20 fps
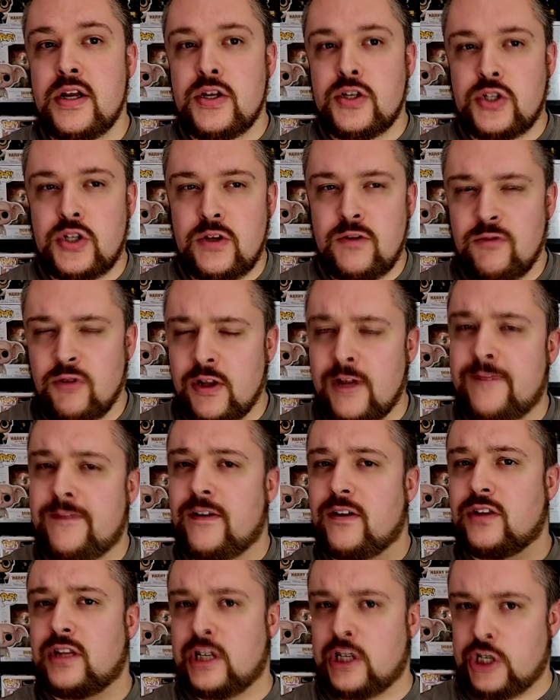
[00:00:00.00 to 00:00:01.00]
So you really
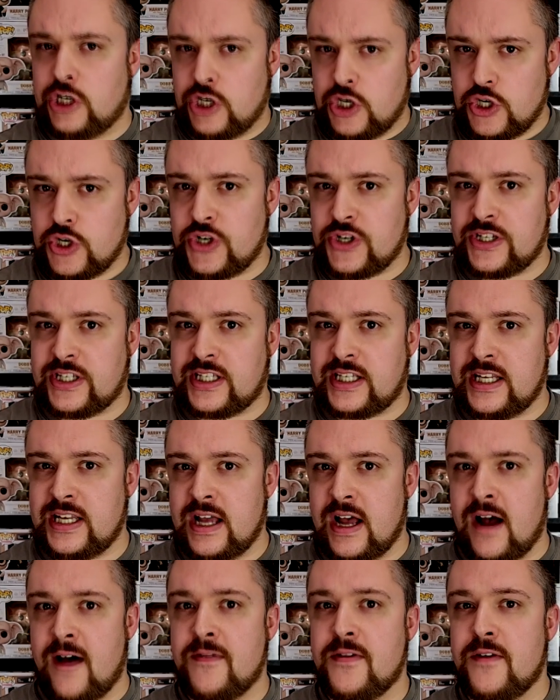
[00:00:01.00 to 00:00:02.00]
felt the
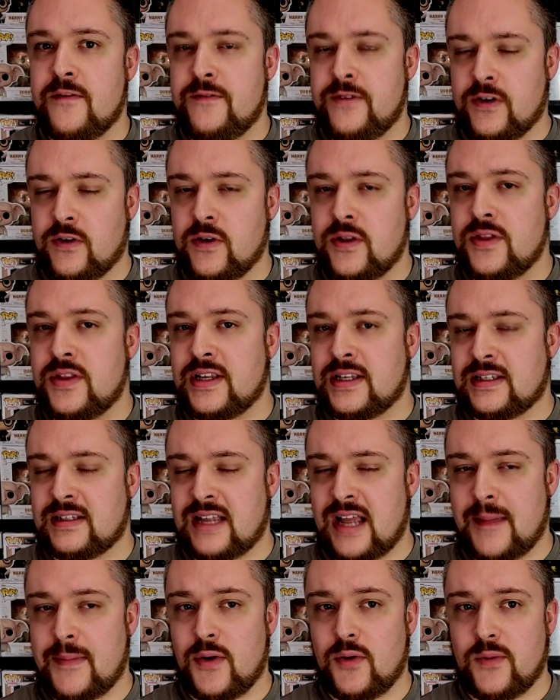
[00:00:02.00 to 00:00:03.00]
urgency of the villain this
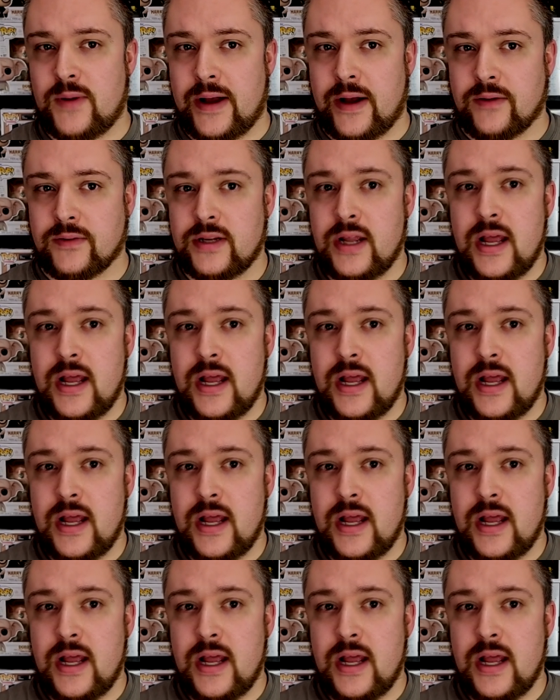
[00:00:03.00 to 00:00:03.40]
time around.